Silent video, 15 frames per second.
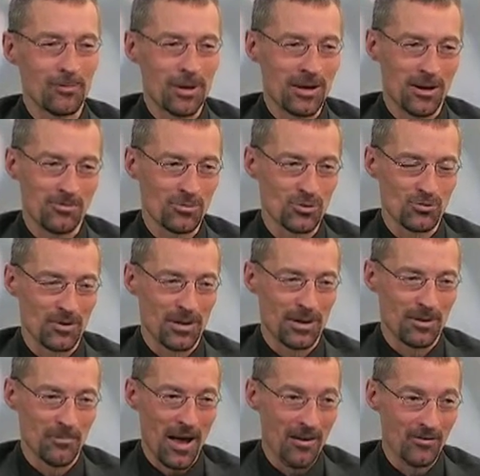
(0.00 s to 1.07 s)
becomes
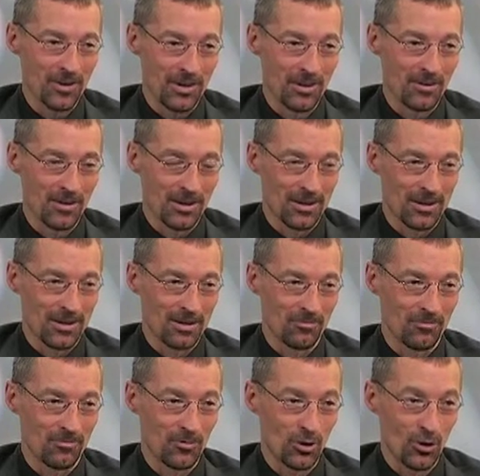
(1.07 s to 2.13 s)
um, evident um,